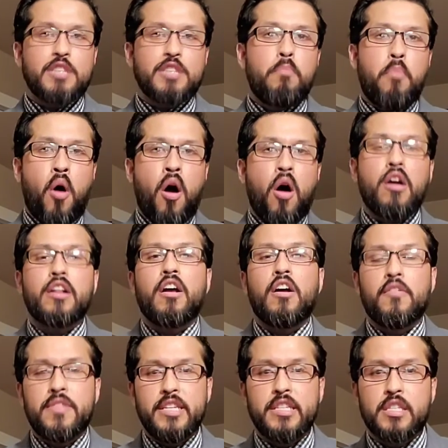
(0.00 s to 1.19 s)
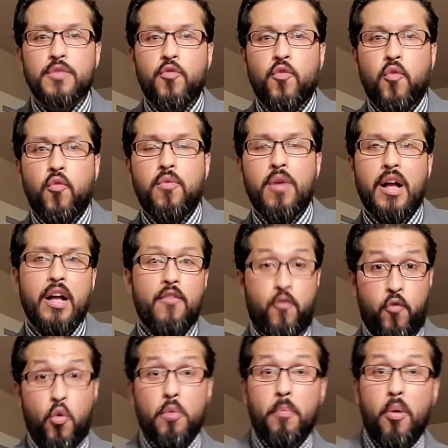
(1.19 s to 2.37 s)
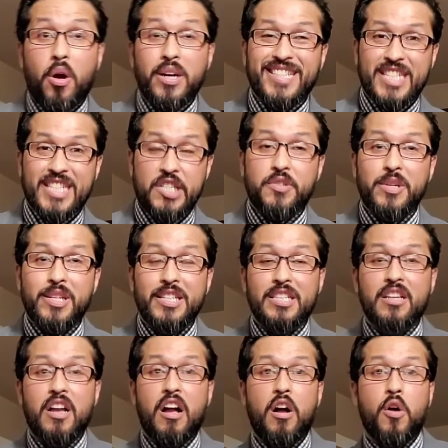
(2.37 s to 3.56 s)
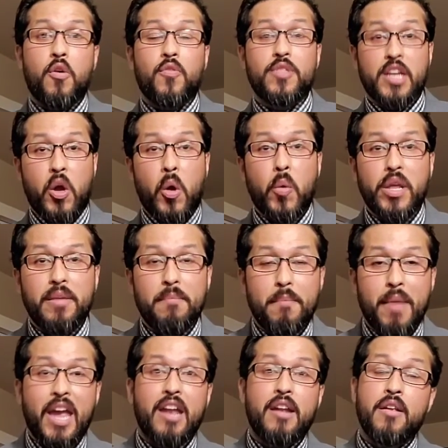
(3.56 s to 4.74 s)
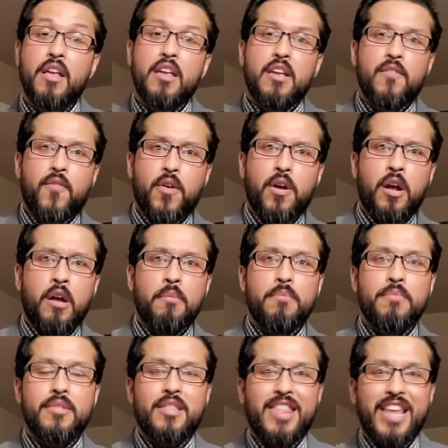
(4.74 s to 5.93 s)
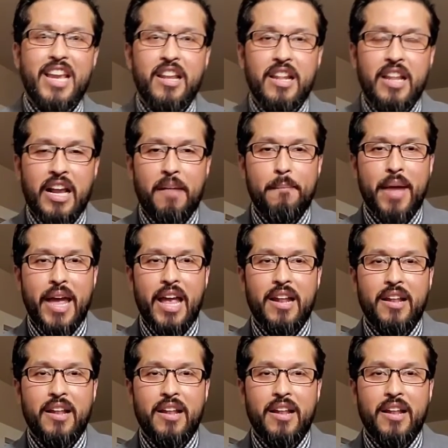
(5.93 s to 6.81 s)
part of this 4-part series of Decoding Man, from thinking like a man,